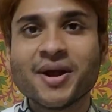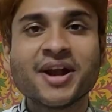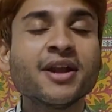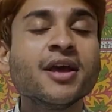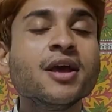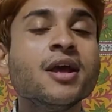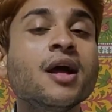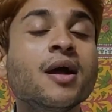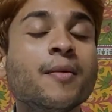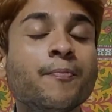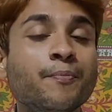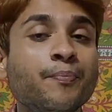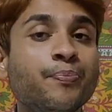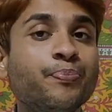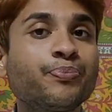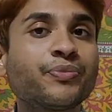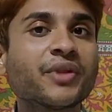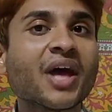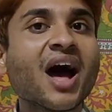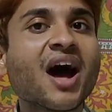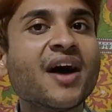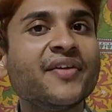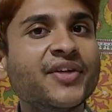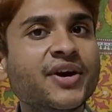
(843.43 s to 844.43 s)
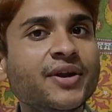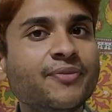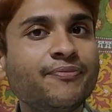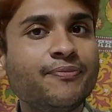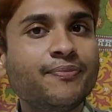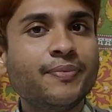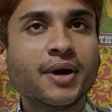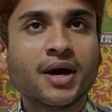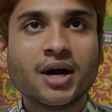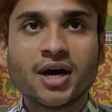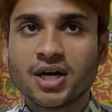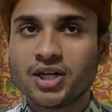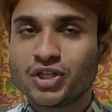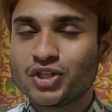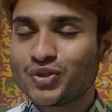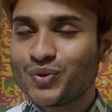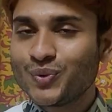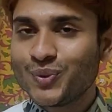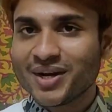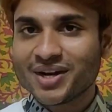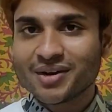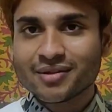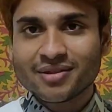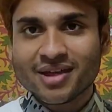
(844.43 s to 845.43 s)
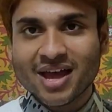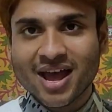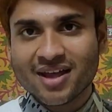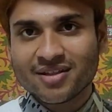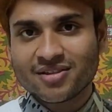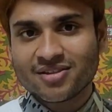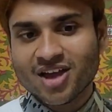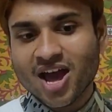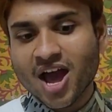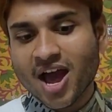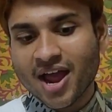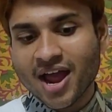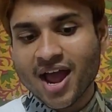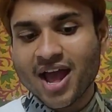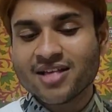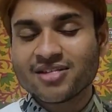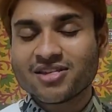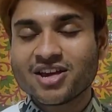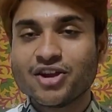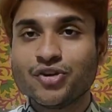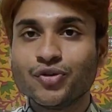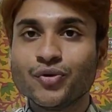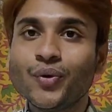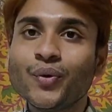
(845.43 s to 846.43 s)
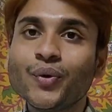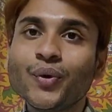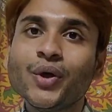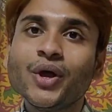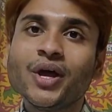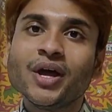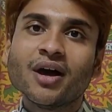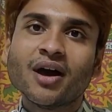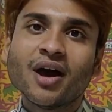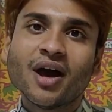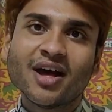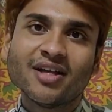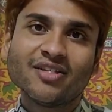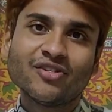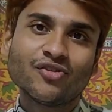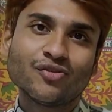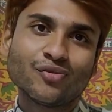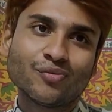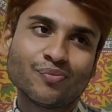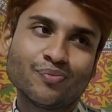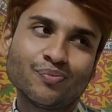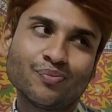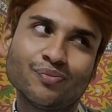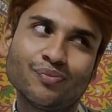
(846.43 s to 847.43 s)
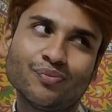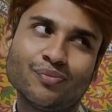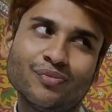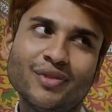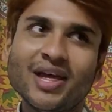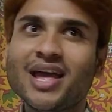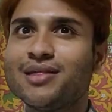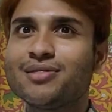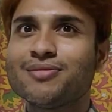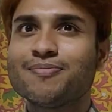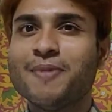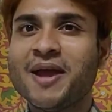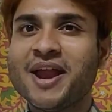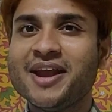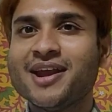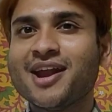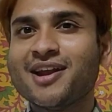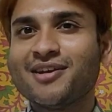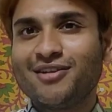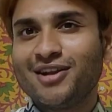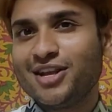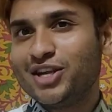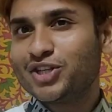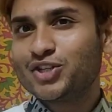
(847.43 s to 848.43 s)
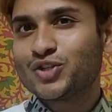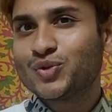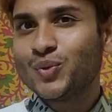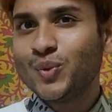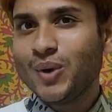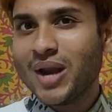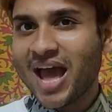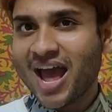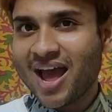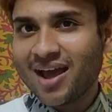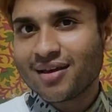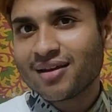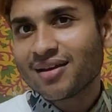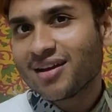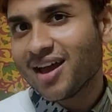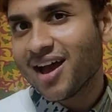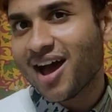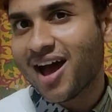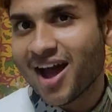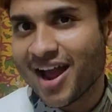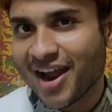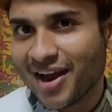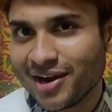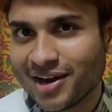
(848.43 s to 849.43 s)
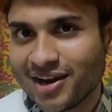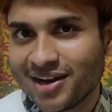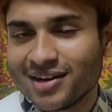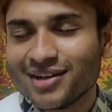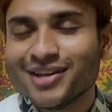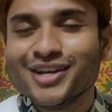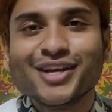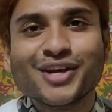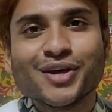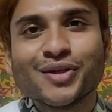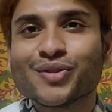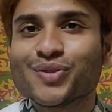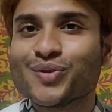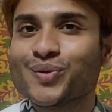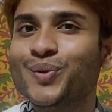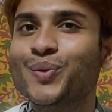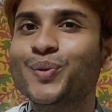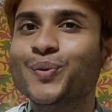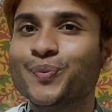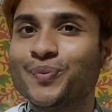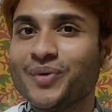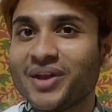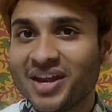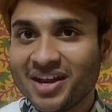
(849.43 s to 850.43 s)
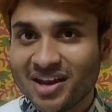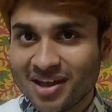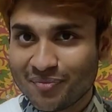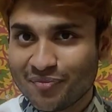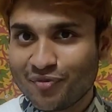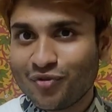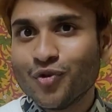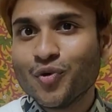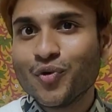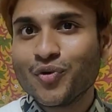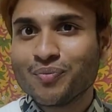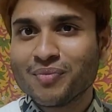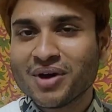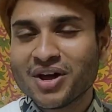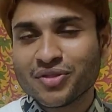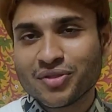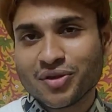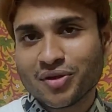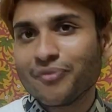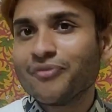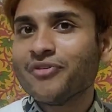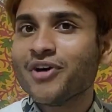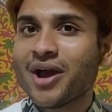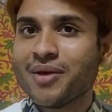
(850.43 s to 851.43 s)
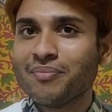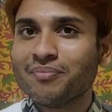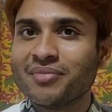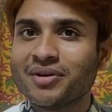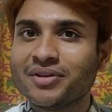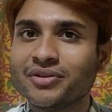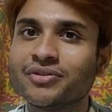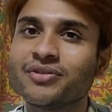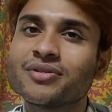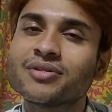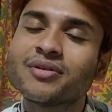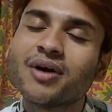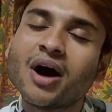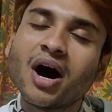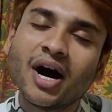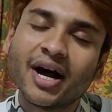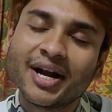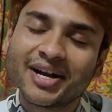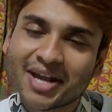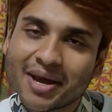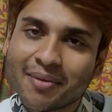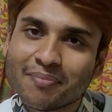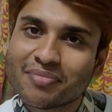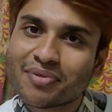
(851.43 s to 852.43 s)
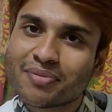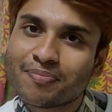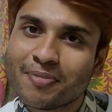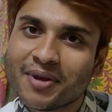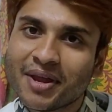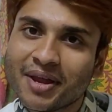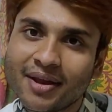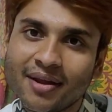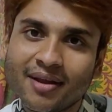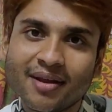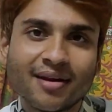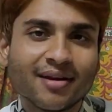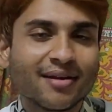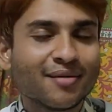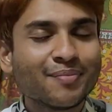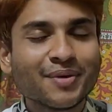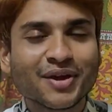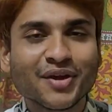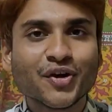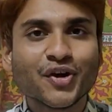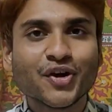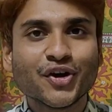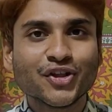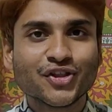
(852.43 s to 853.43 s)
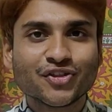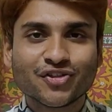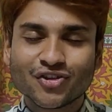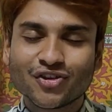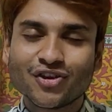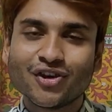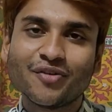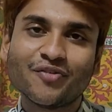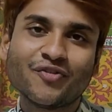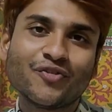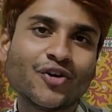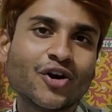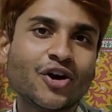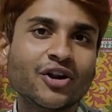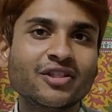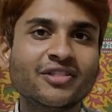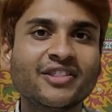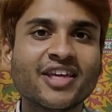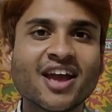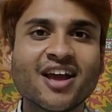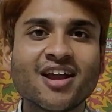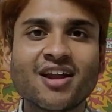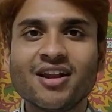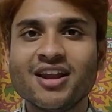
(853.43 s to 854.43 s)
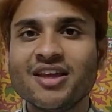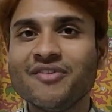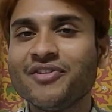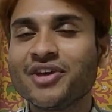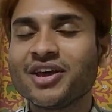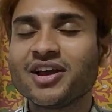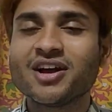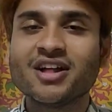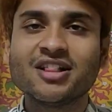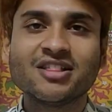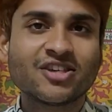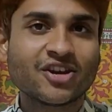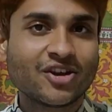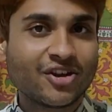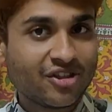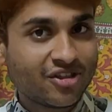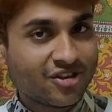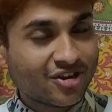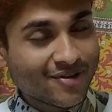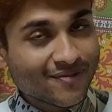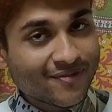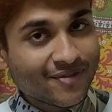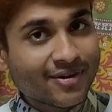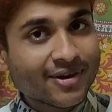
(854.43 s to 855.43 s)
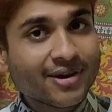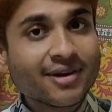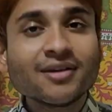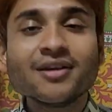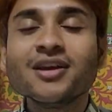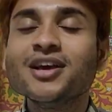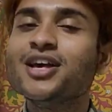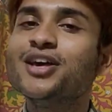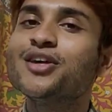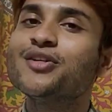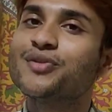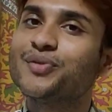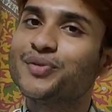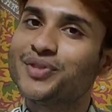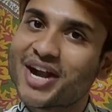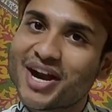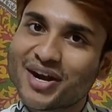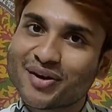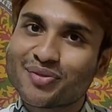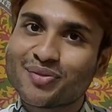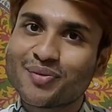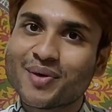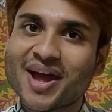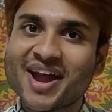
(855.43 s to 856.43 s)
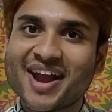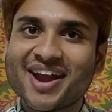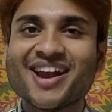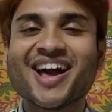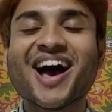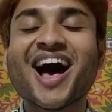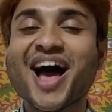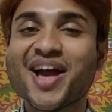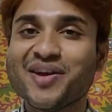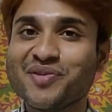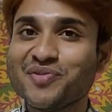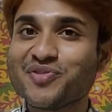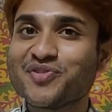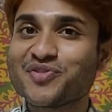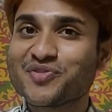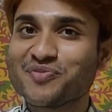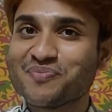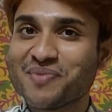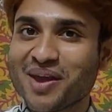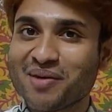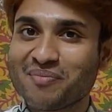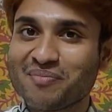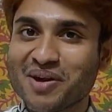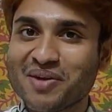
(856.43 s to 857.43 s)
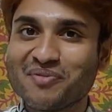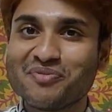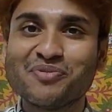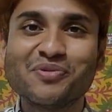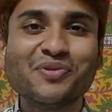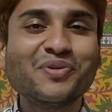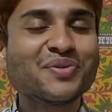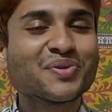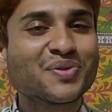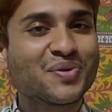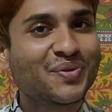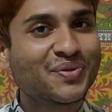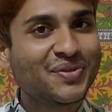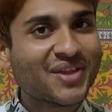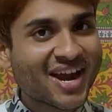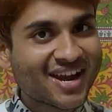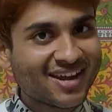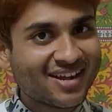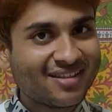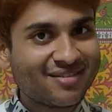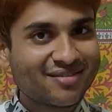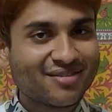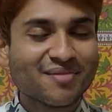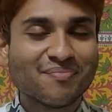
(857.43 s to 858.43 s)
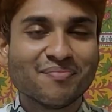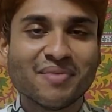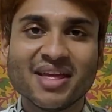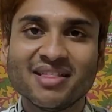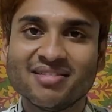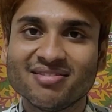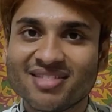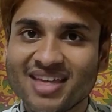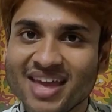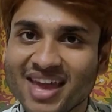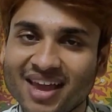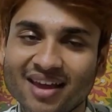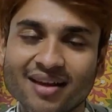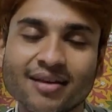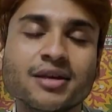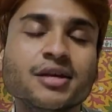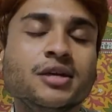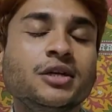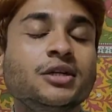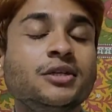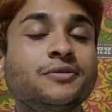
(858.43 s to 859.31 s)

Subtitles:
But other students, as I know, they spend at least 2 lakh INR. So in a 4 months or 5 months time period, because for their living culture is different. So that's why, and I used to make my food, so that is the main thing.